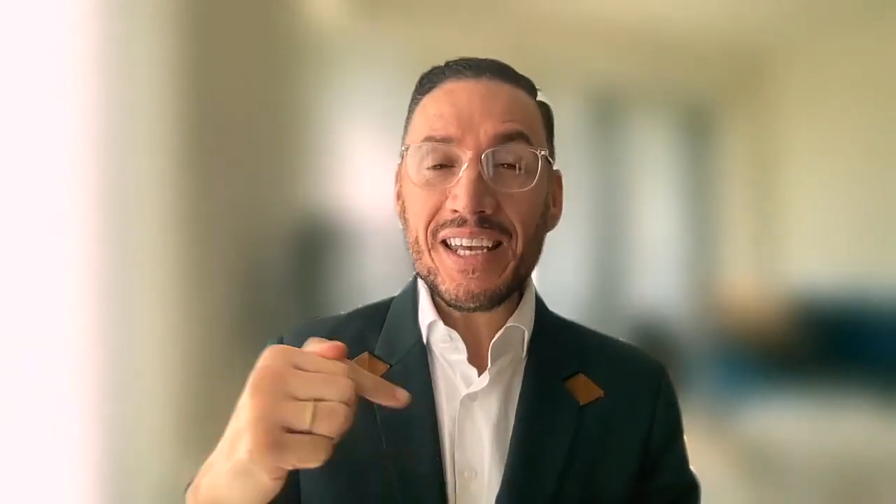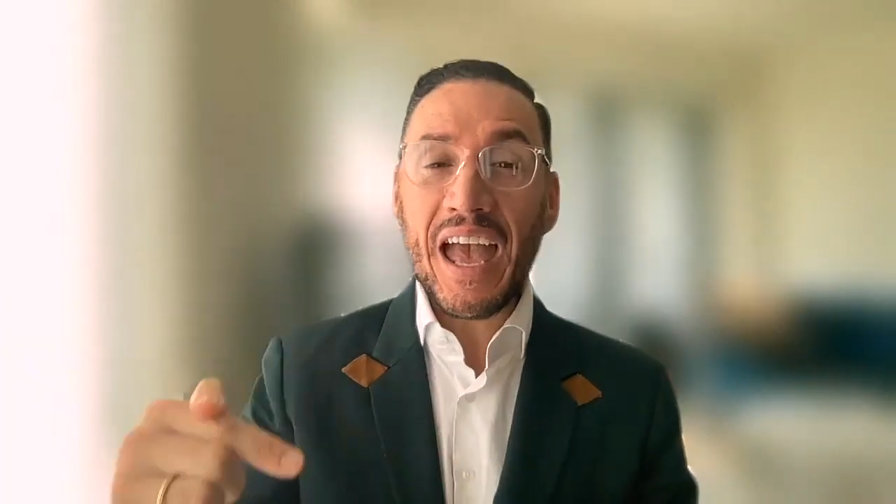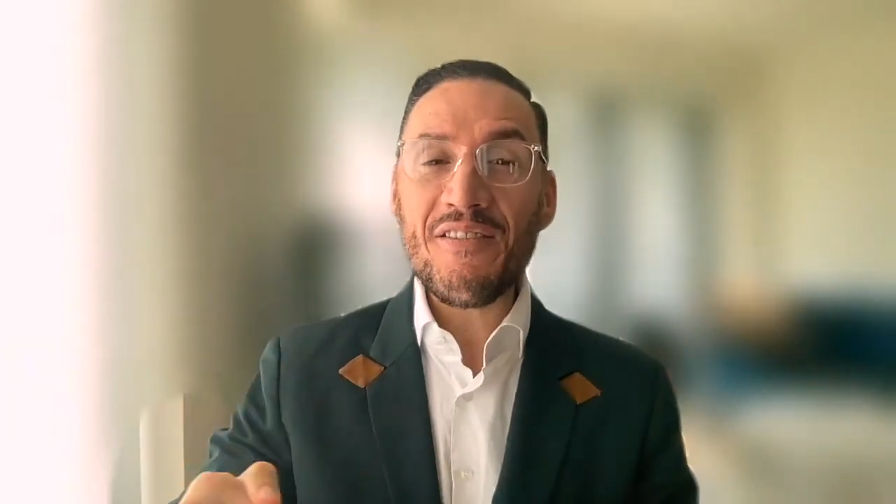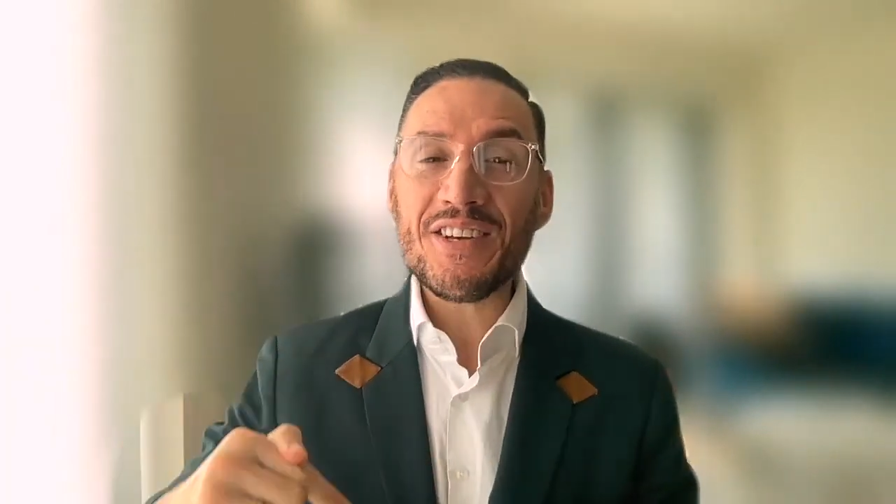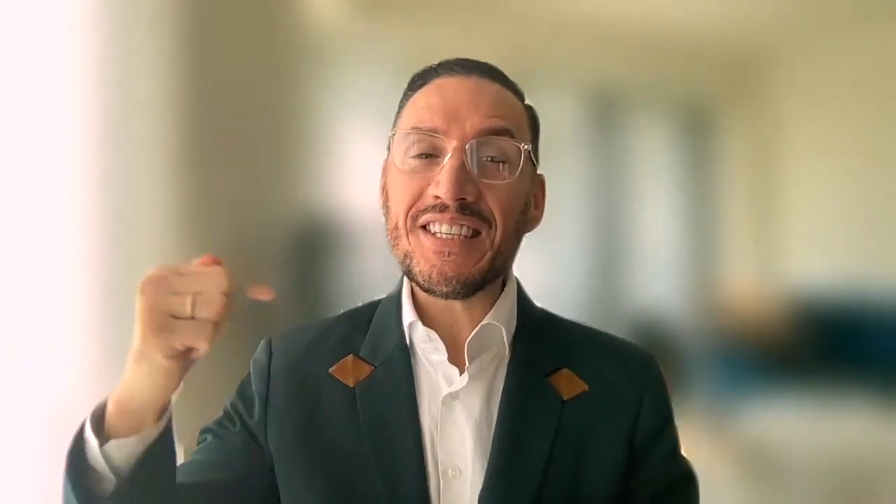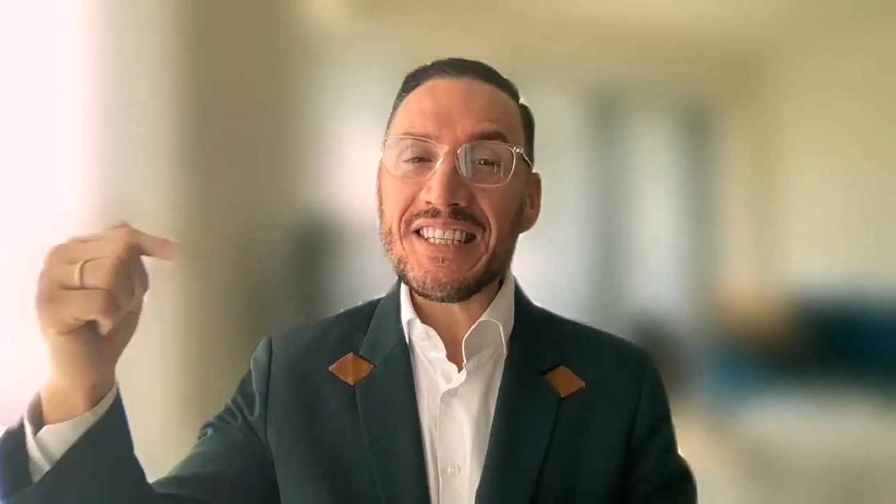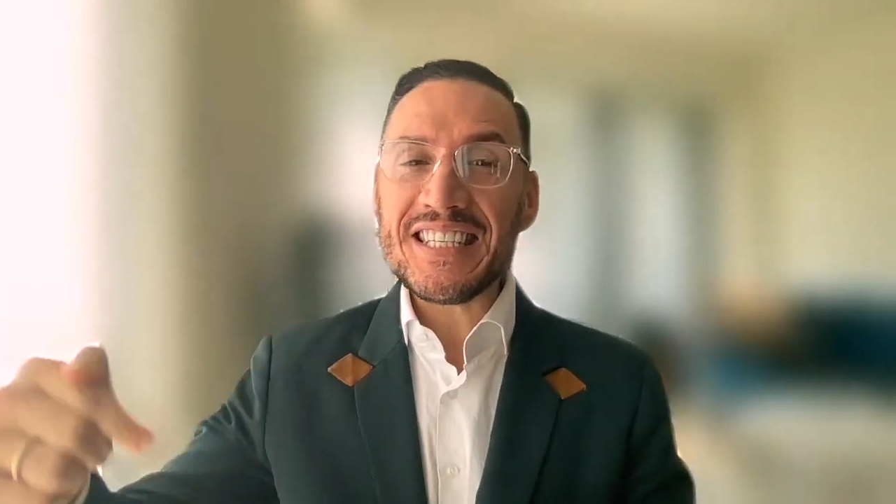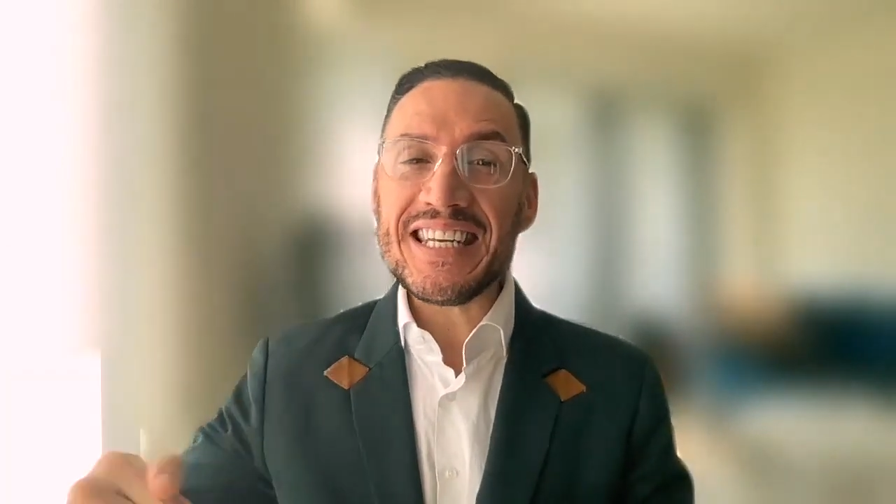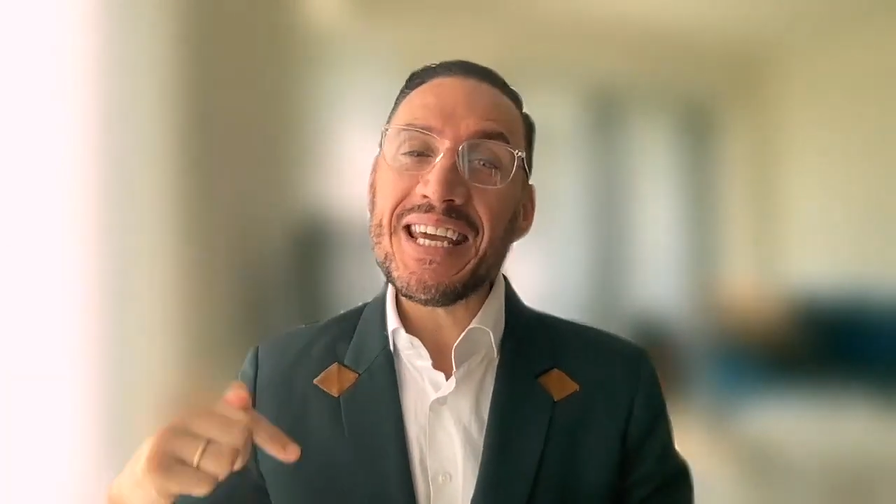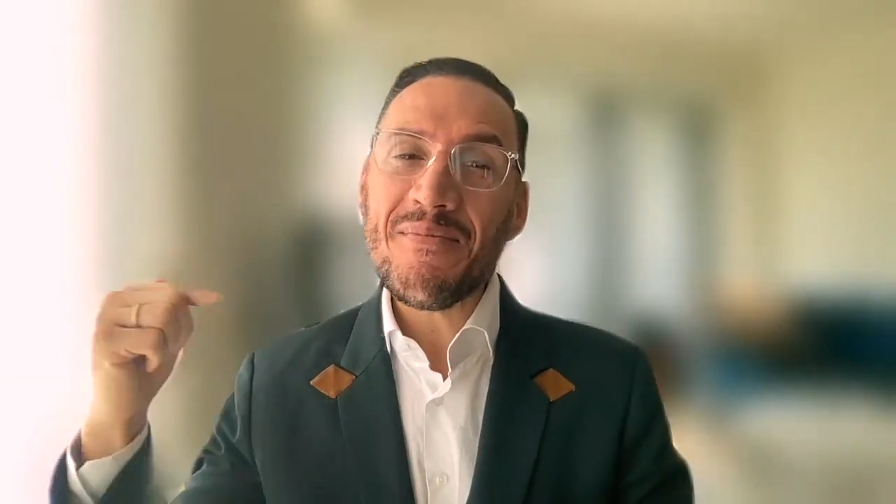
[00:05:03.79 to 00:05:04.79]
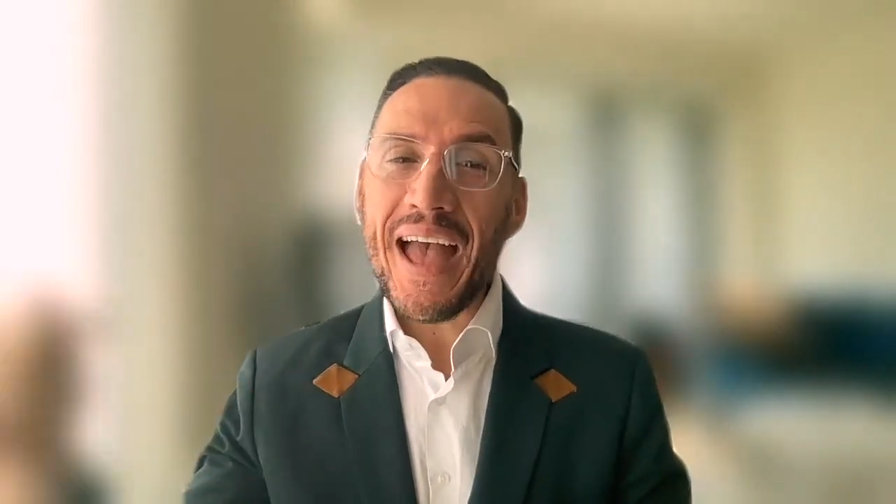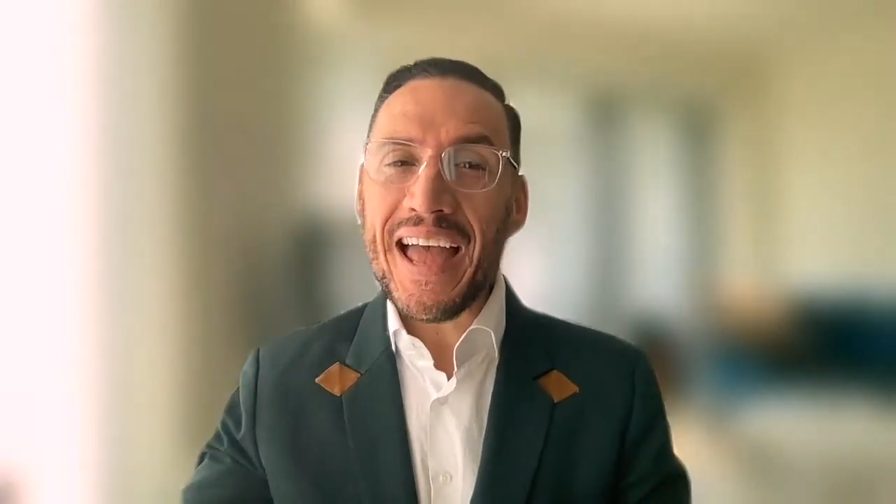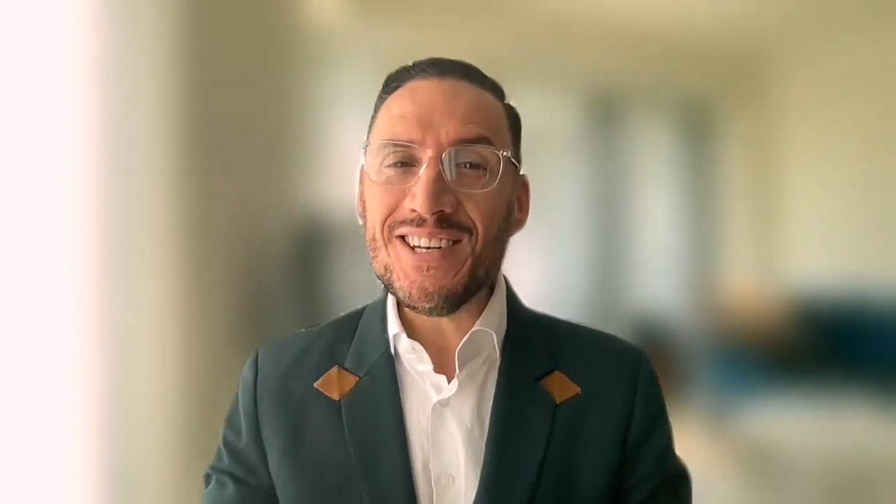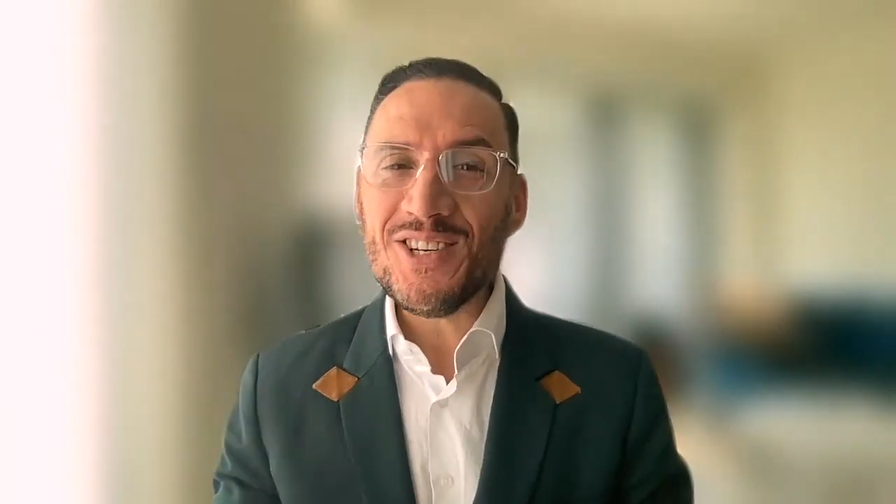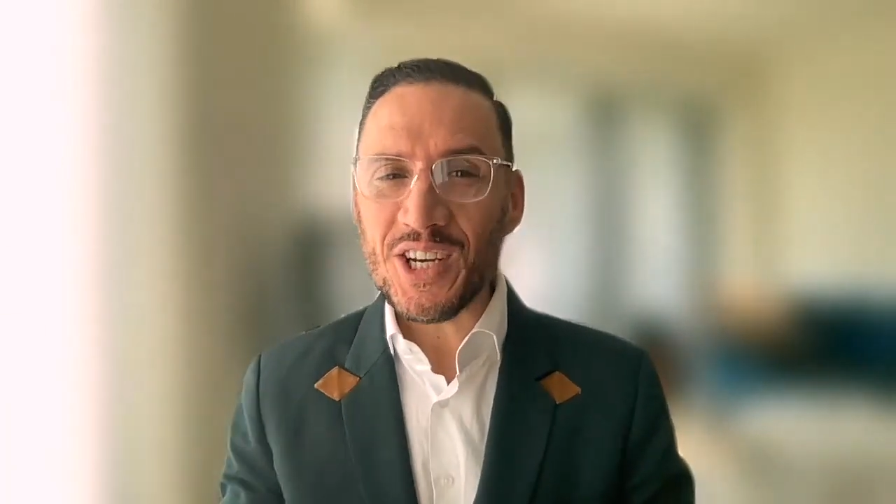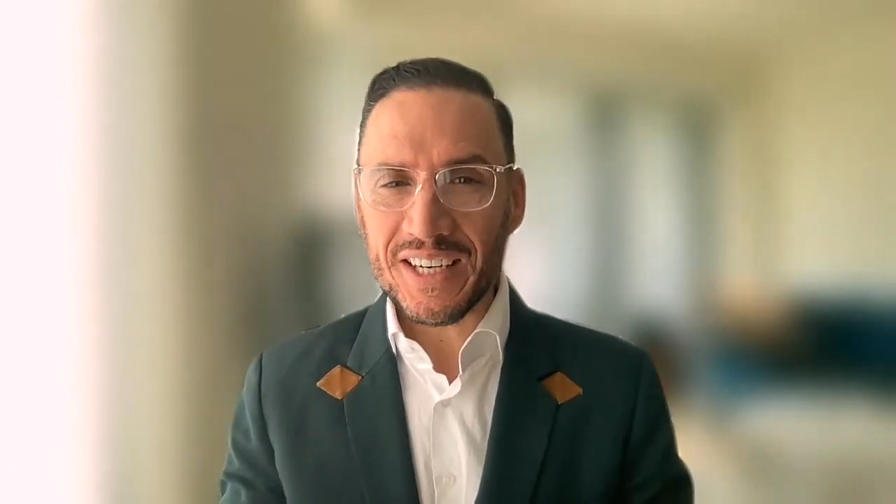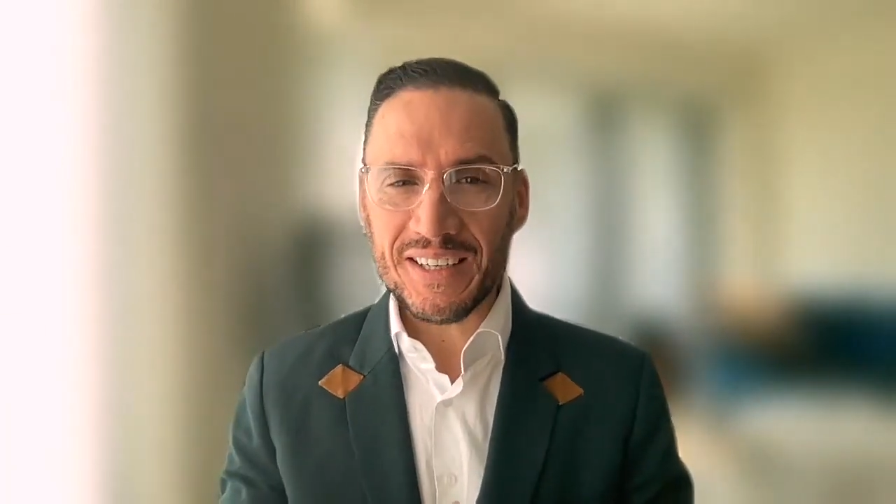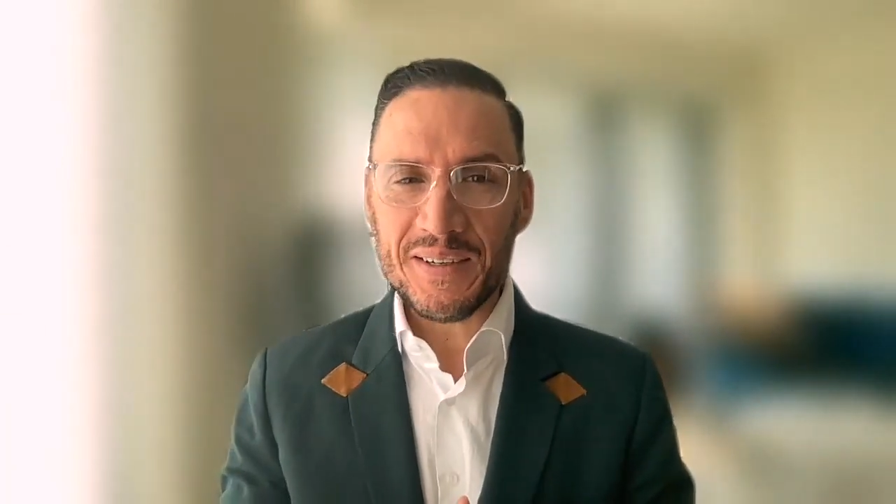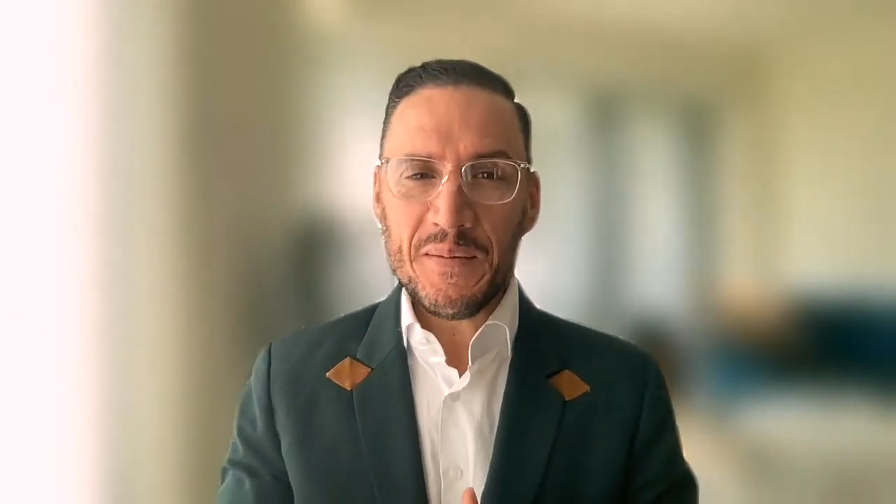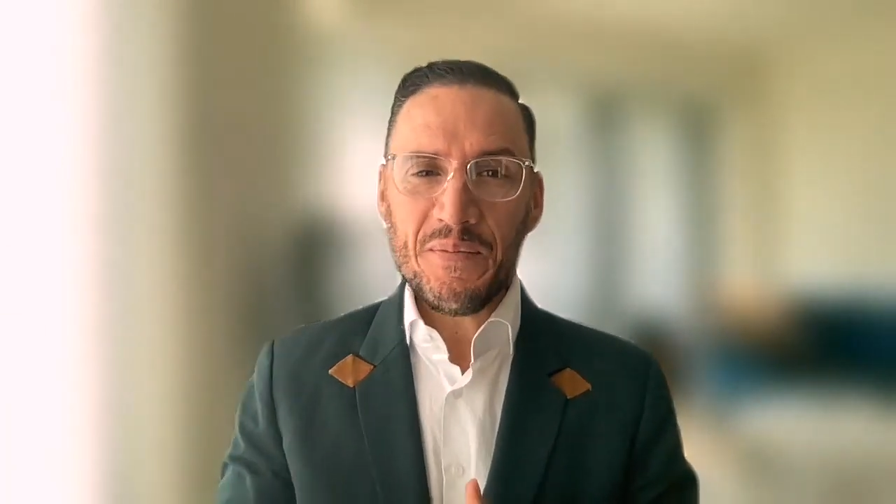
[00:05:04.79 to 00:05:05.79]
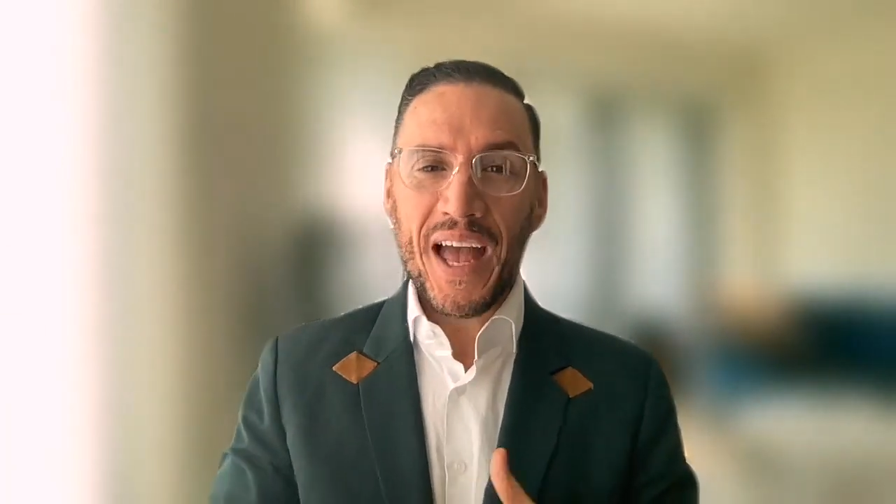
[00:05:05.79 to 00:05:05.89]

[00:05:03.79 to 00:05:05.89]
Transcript: gave us the steam engine